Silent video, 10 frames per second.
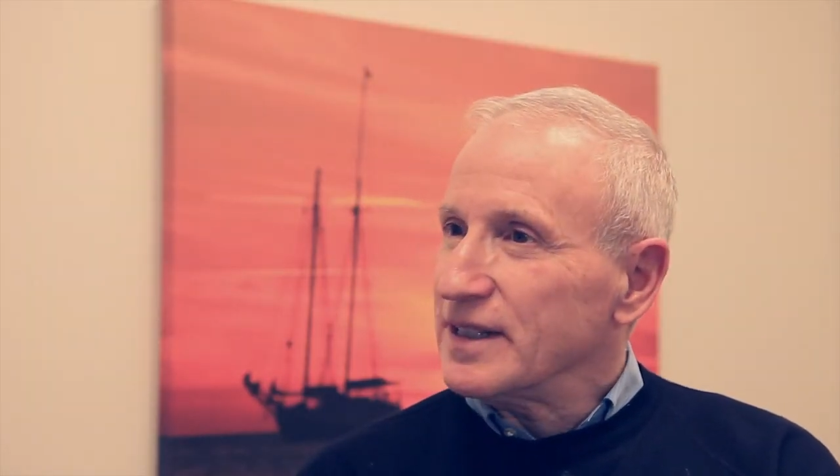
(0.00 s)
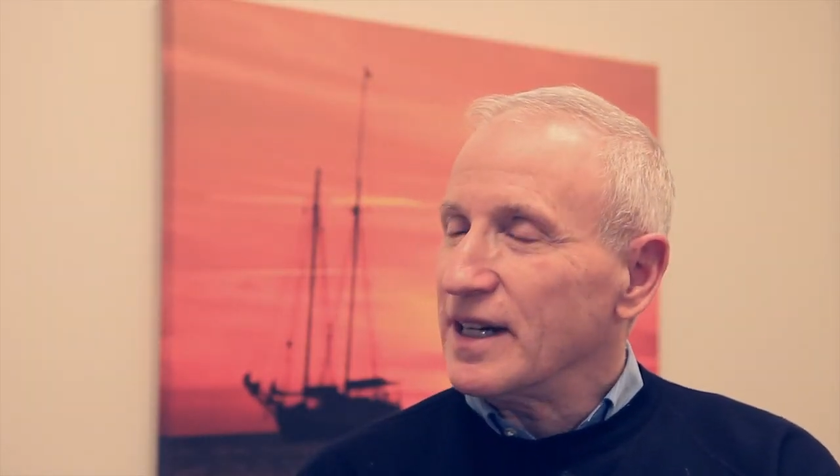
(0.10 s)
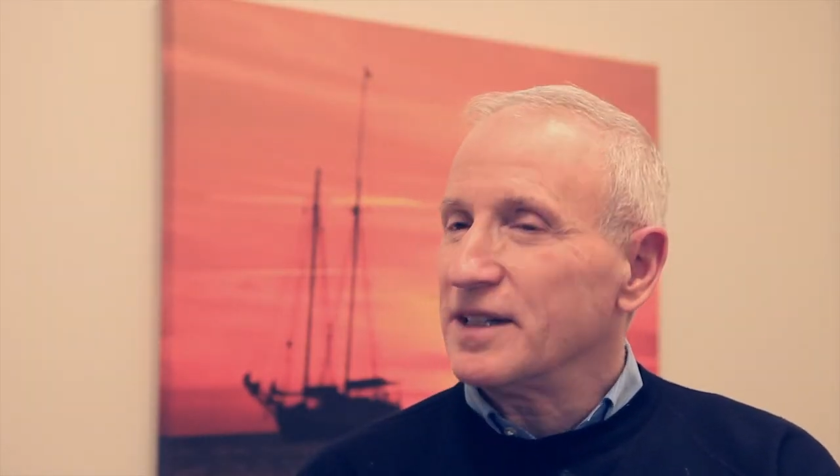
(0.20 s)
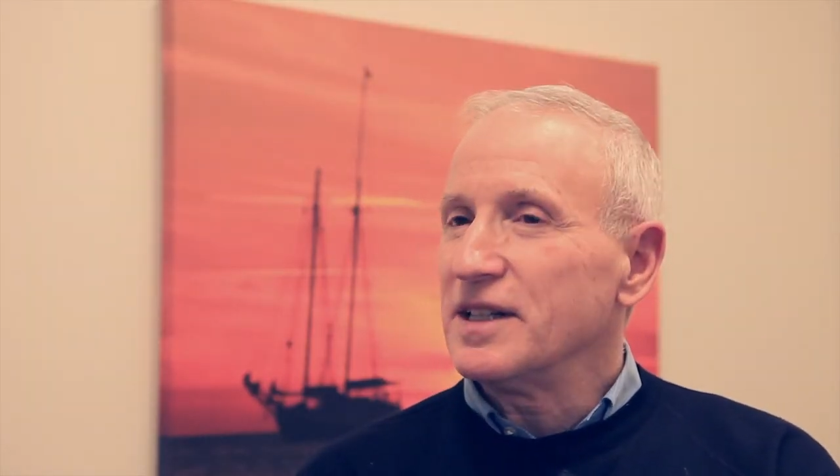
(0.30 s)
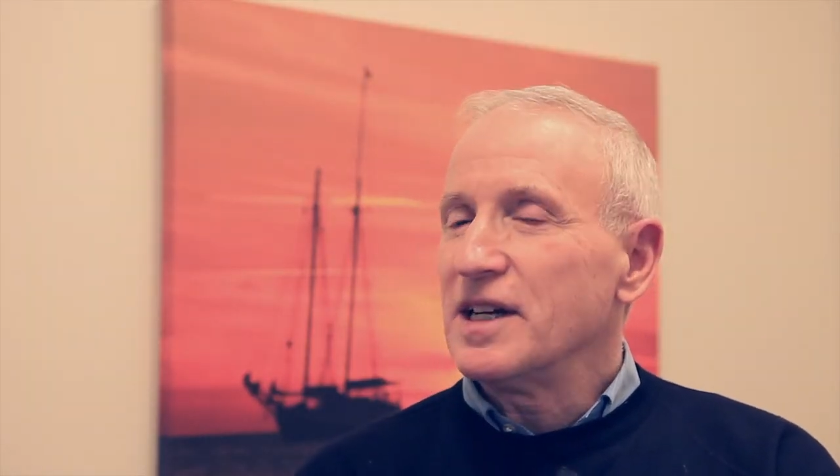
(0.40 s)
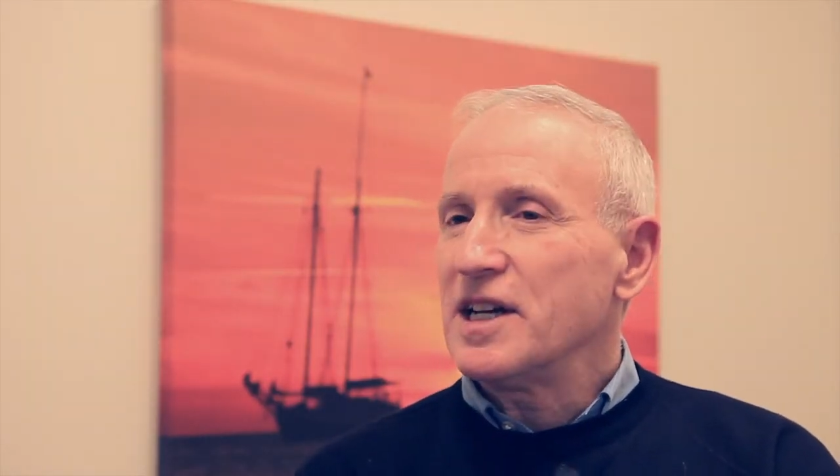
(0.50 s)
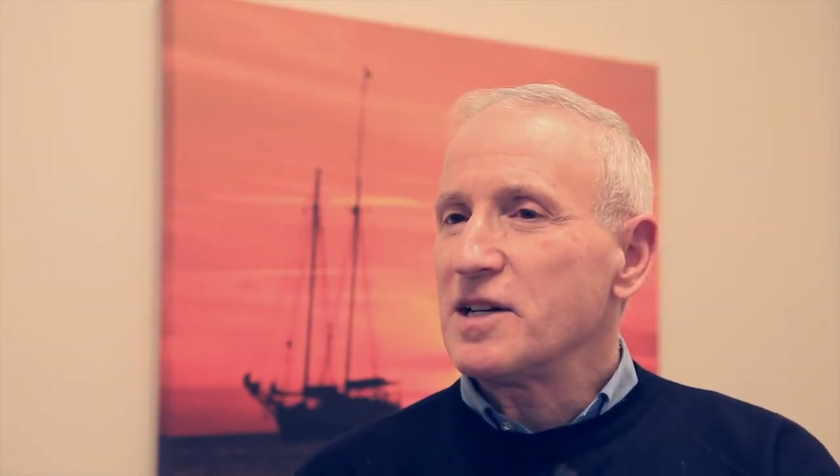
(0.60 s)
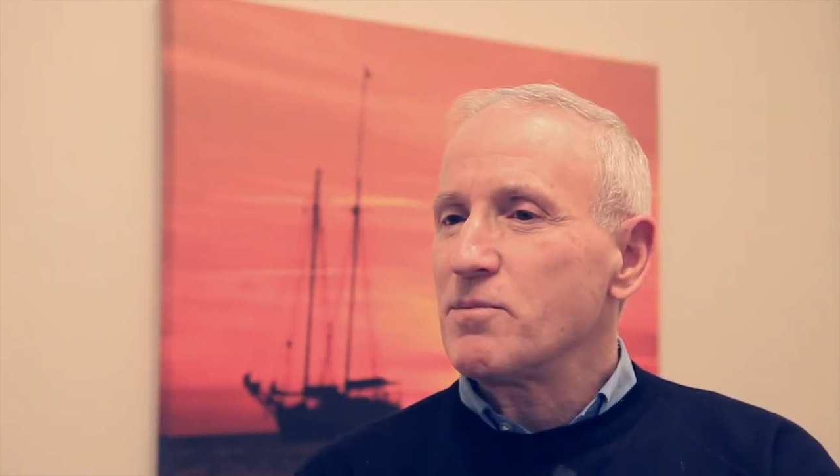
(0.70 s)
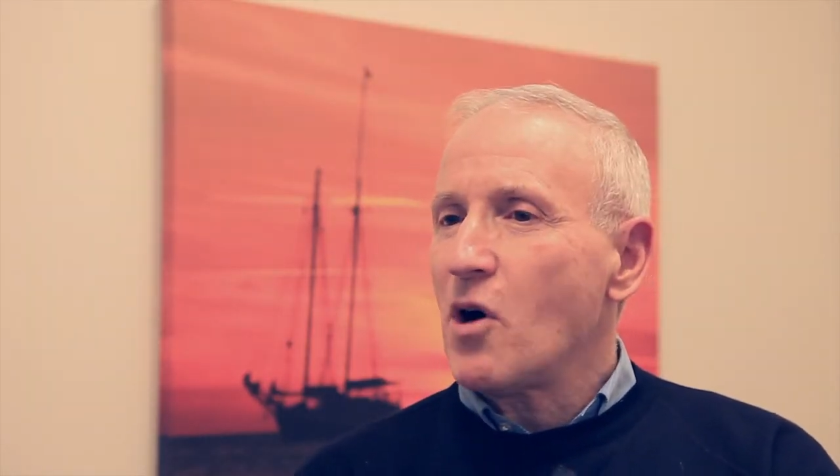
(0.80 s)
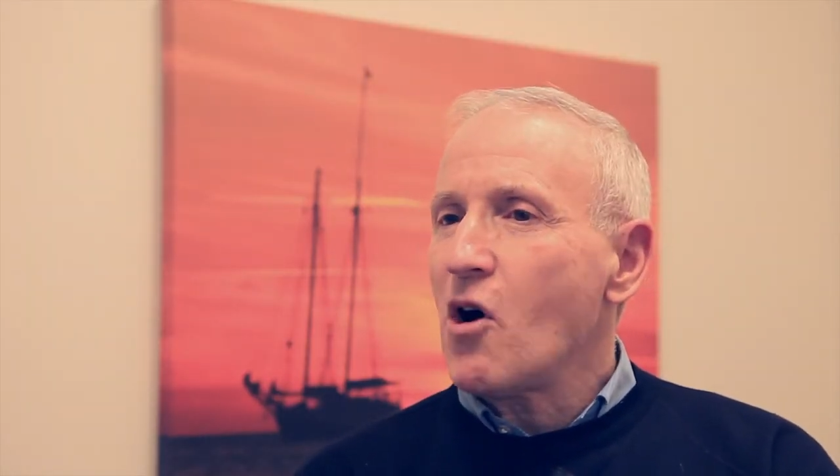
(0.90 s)
and
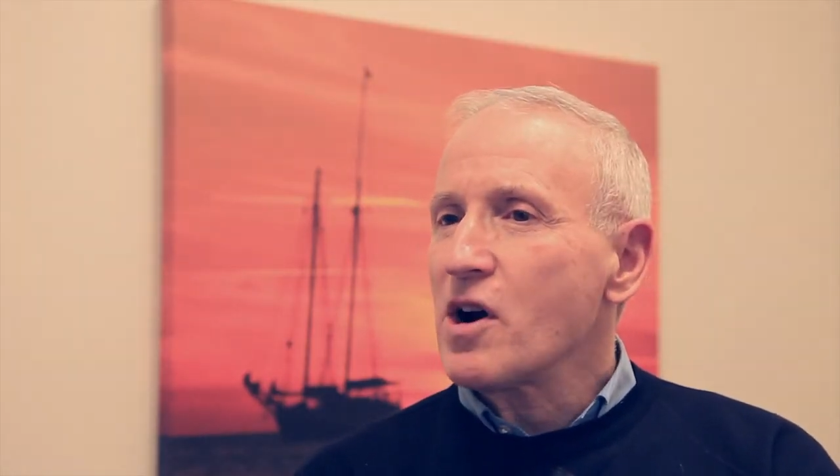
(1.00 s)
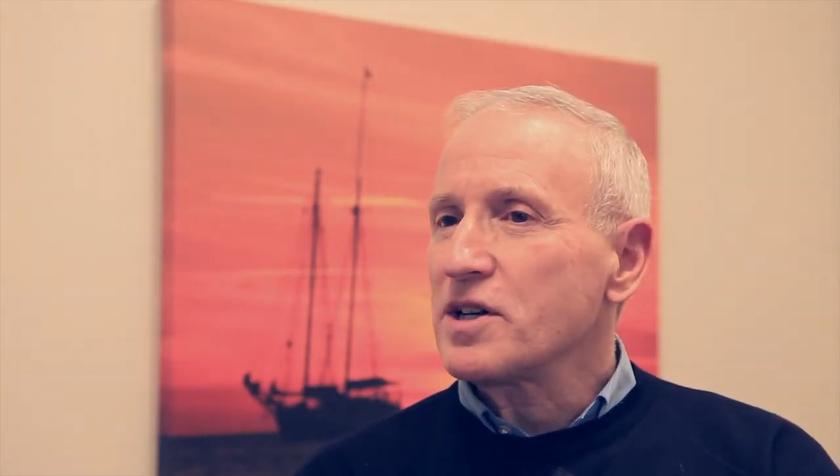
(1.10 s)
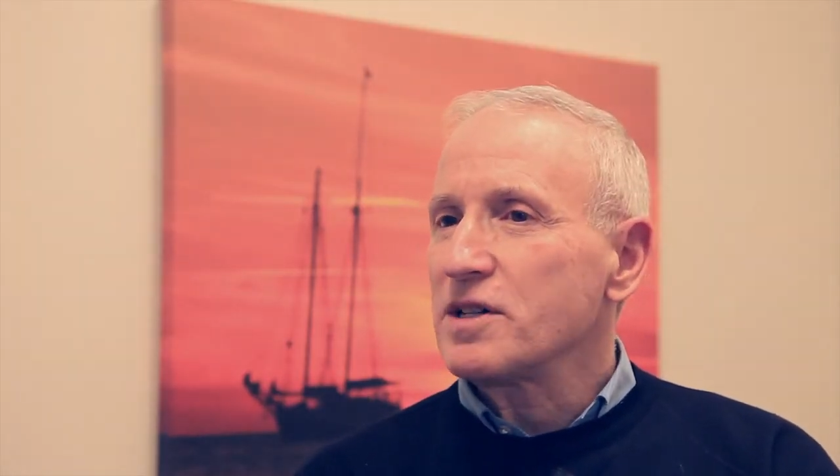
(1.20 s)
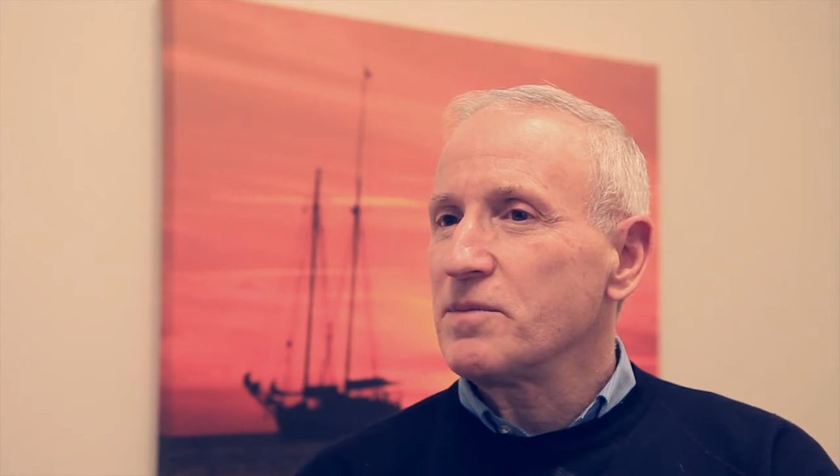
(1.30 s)
in part